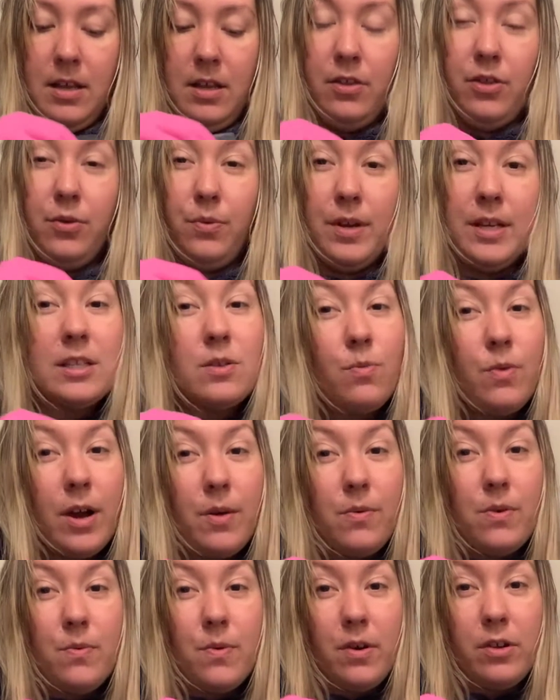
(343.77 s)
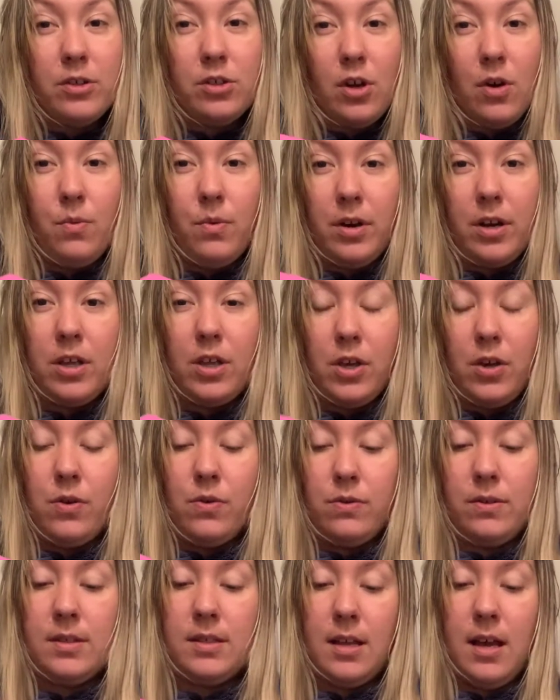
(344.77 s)
The reason why we don't want to
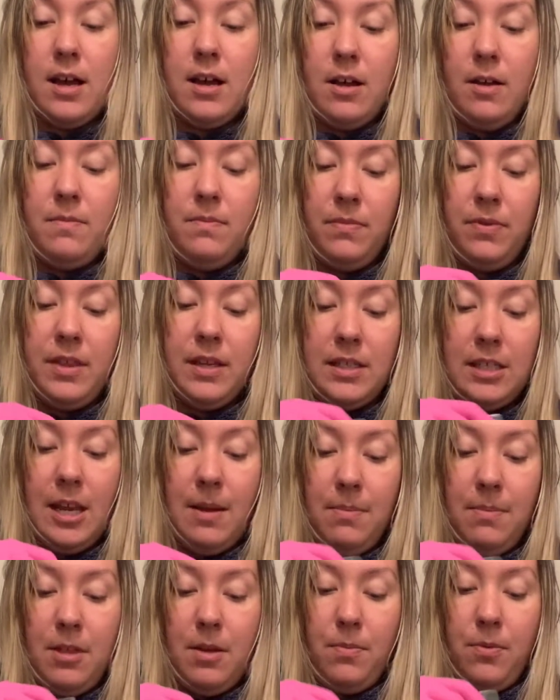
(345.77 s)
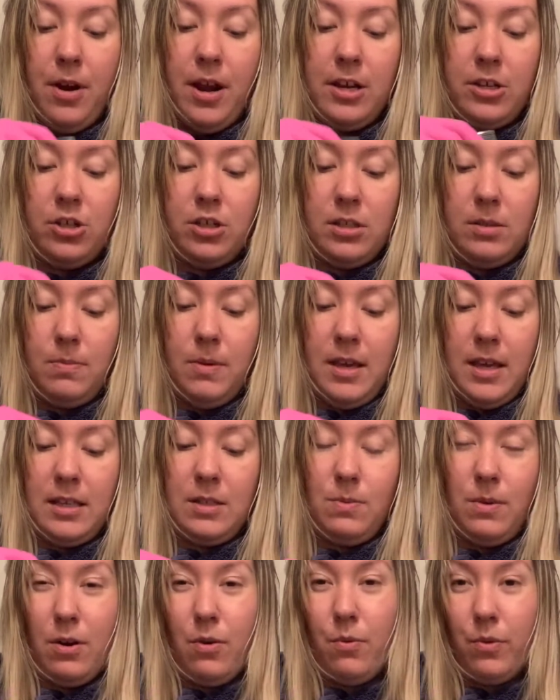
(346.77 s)
use the tip of the brush is because
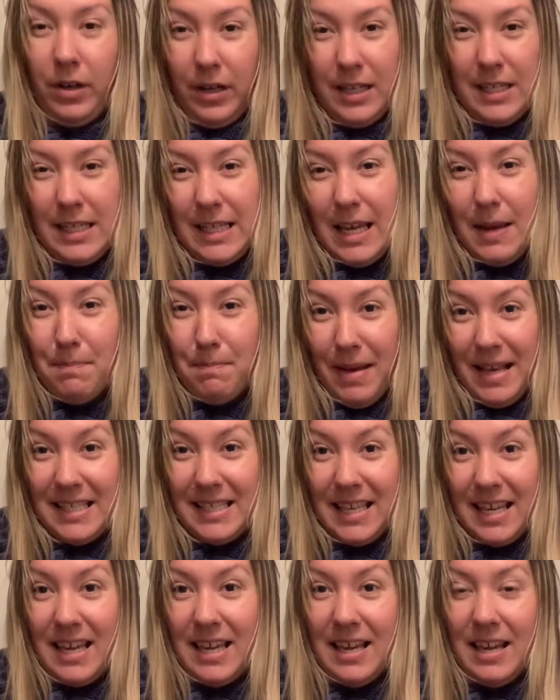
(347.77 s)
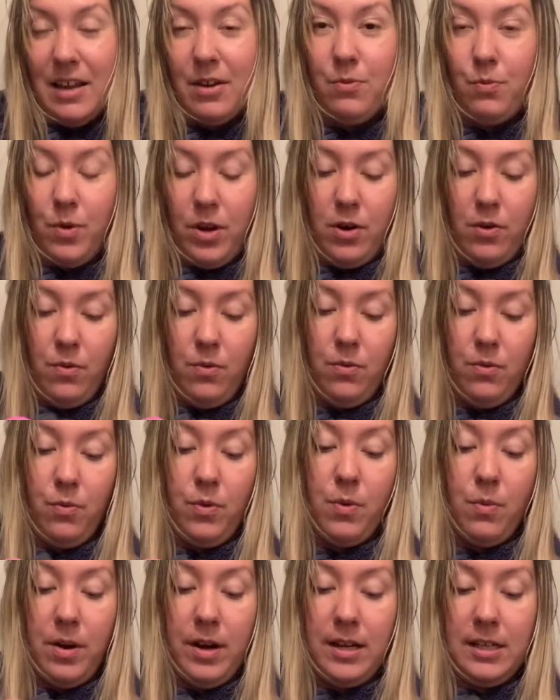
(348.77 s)
we don't want it to get messy, and we
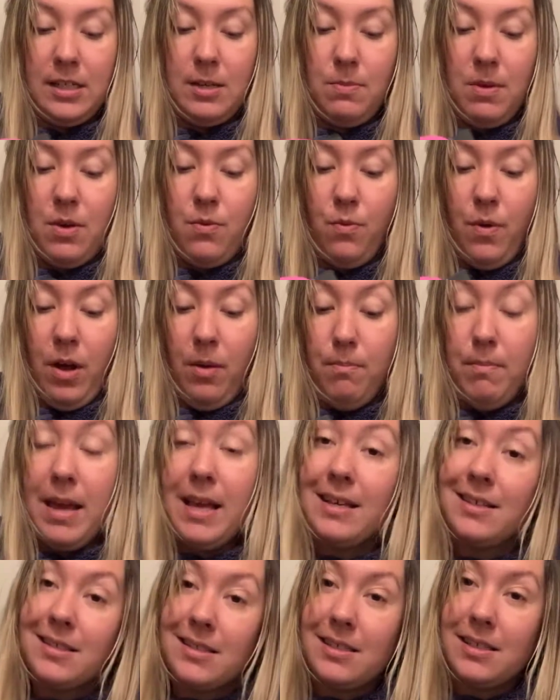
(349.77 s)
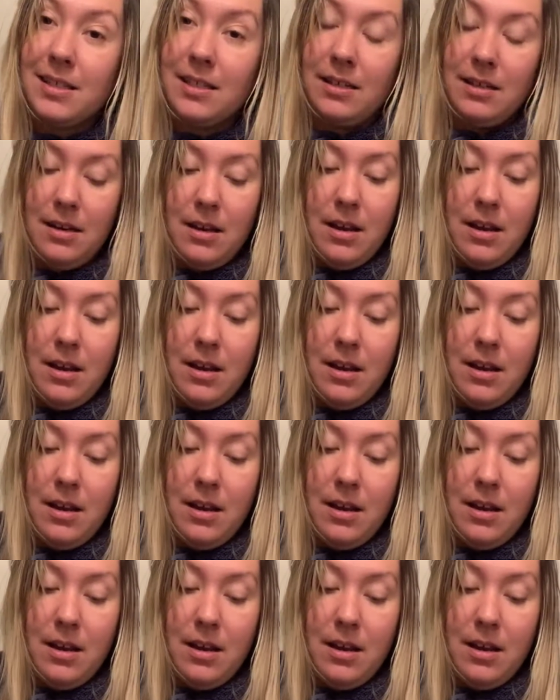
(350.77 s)
want it to be well mixed,